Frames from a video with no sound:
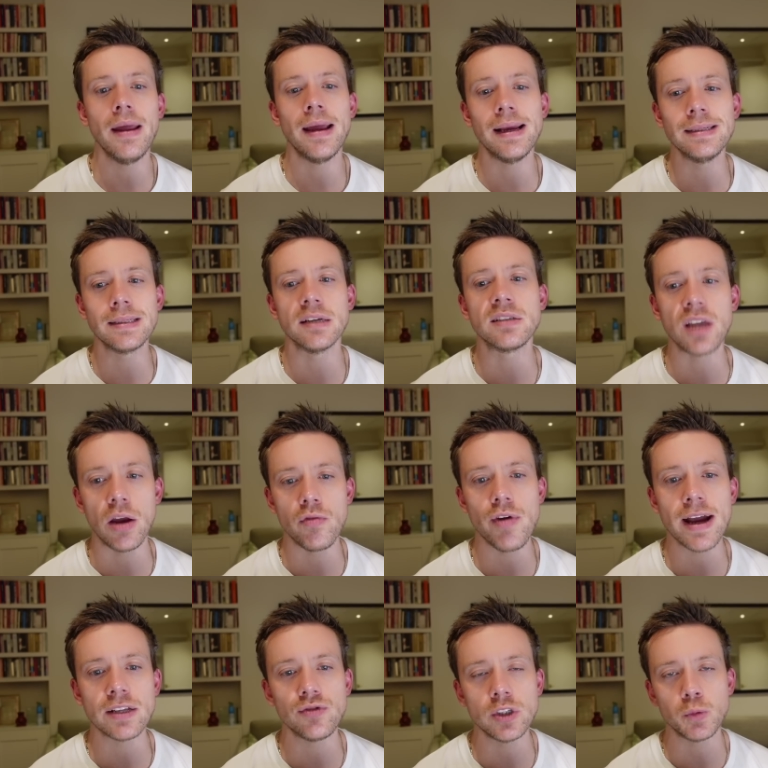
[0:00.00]
is the
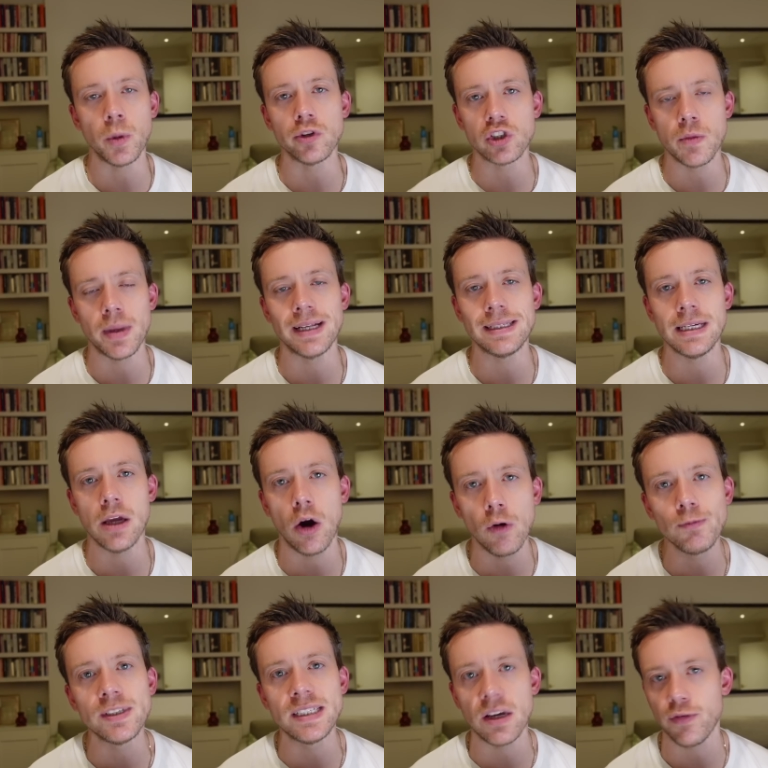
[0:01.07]
direct responsibility
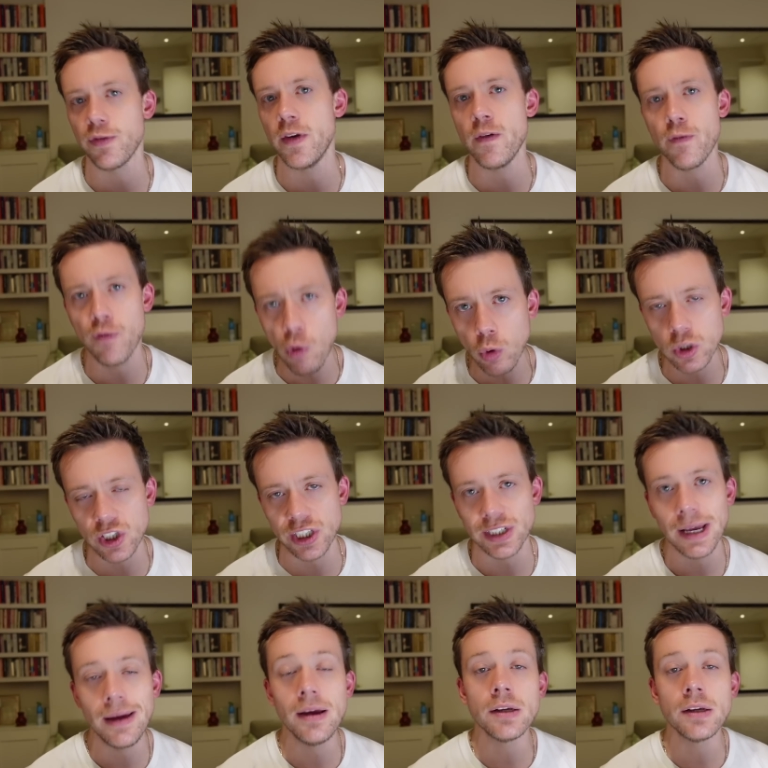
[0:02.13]
of different forces.